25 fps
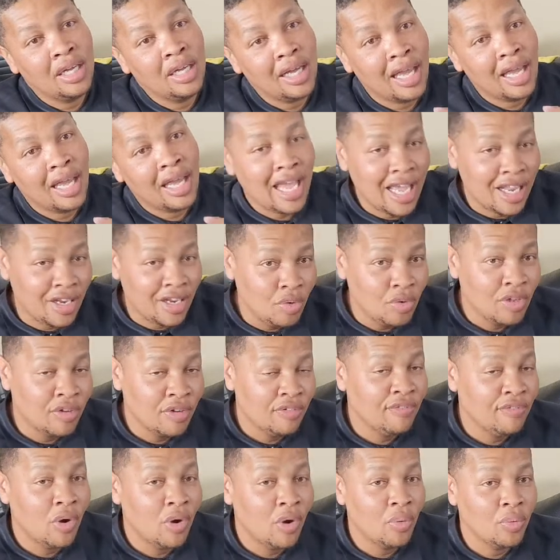and you can
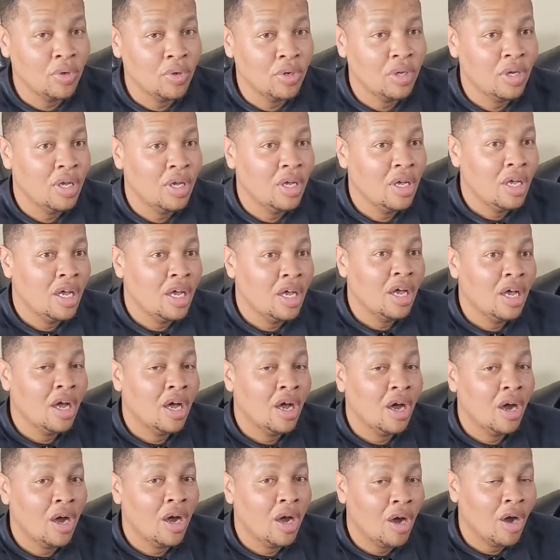vote
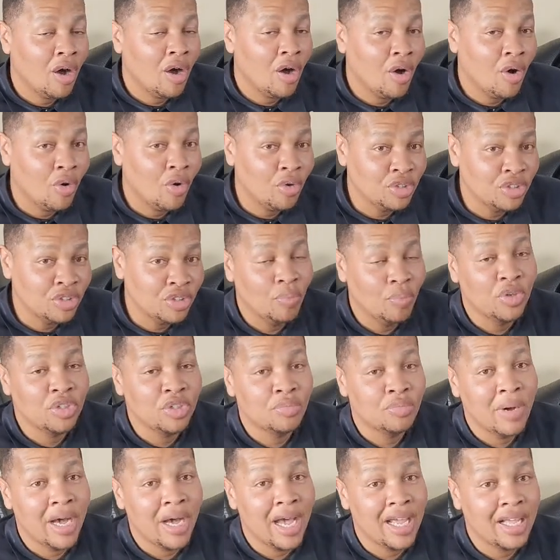on someone's
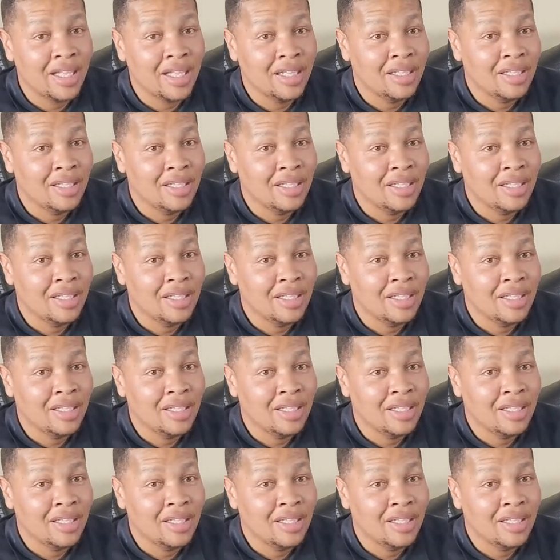bike.